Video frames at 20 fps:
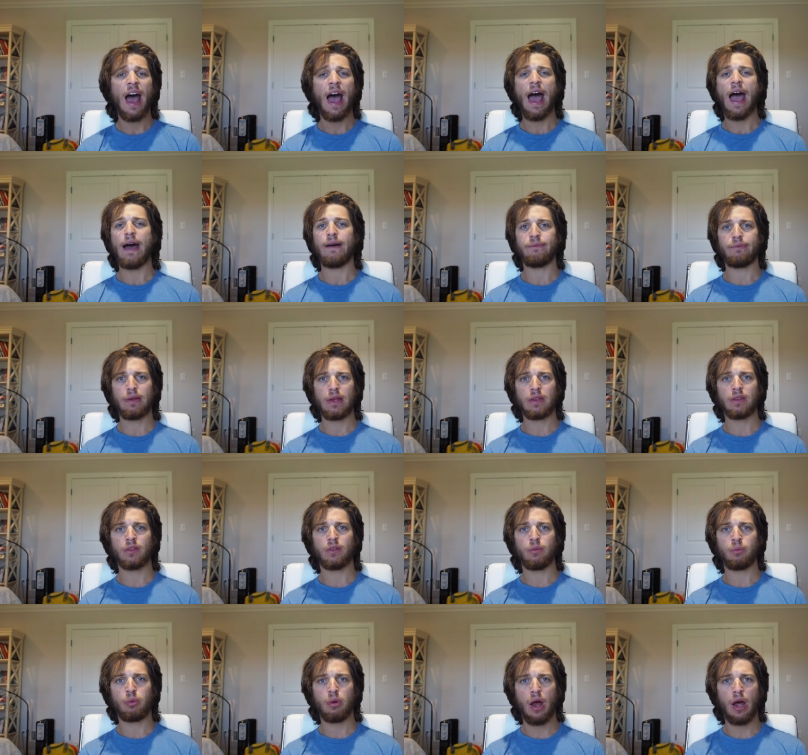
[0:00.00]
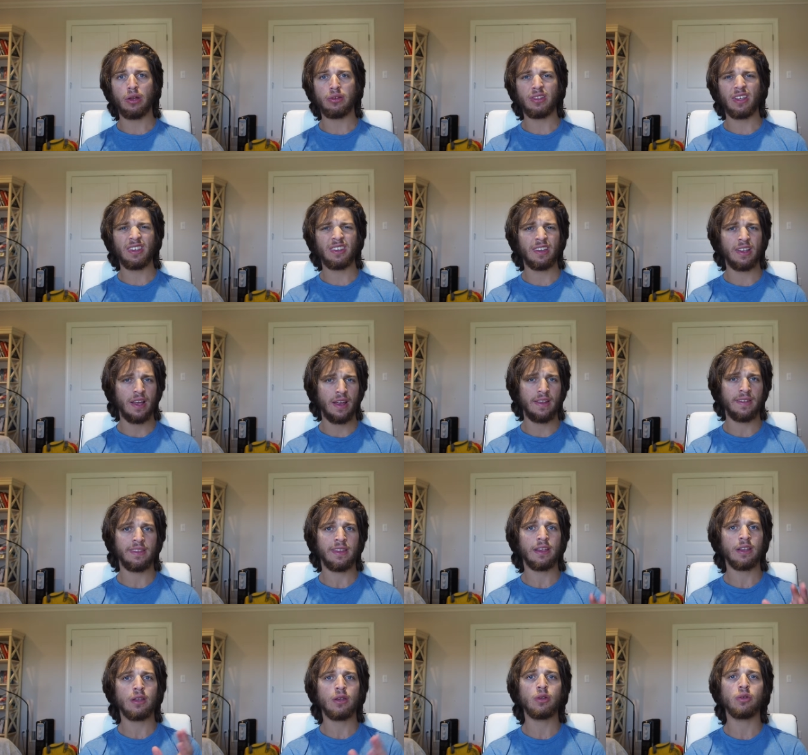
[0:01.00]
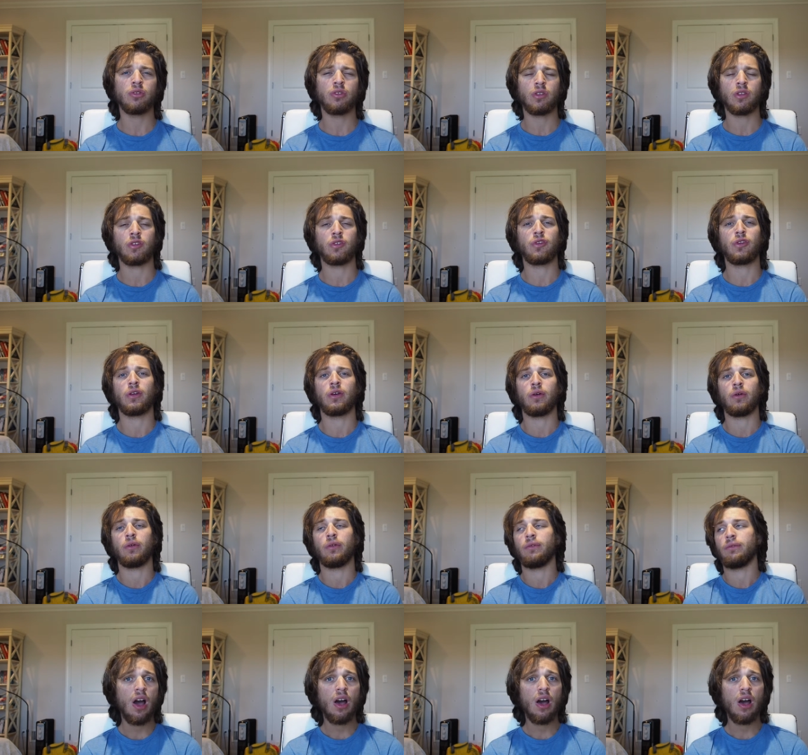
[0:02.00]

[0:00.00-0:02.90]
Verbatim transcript: have faith in the project, and I think you should too.